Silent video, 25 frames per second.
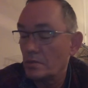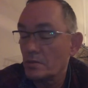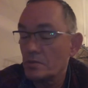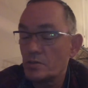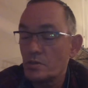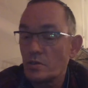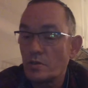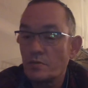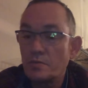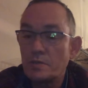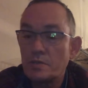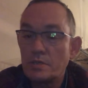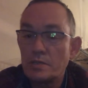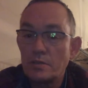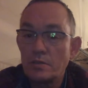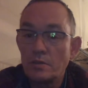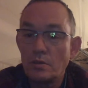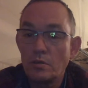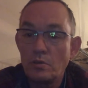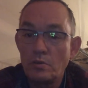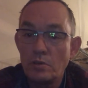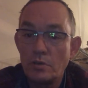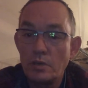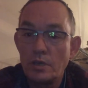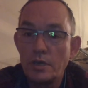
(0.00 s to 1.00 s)
service in the
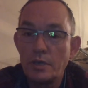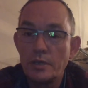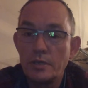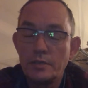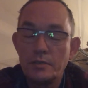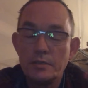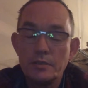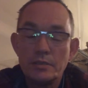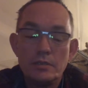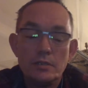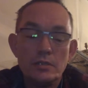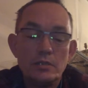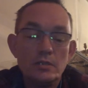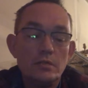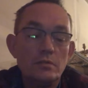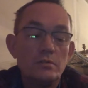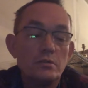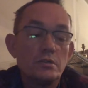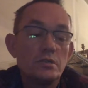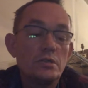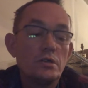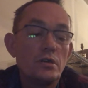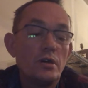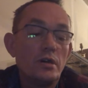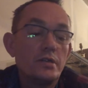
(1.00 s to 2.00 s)
Lord,
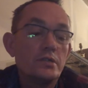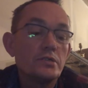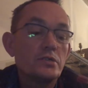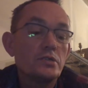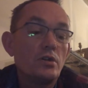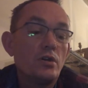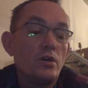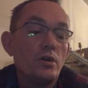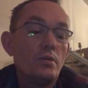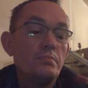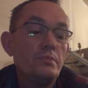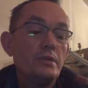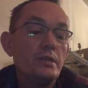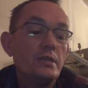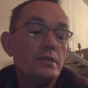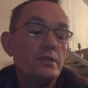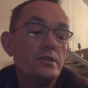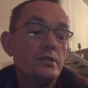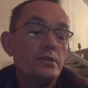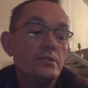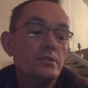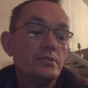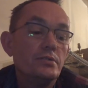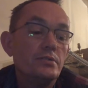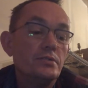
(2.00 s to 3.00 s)
which God has called me to
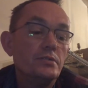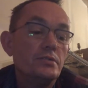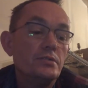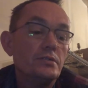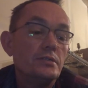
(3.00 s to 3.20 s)
do.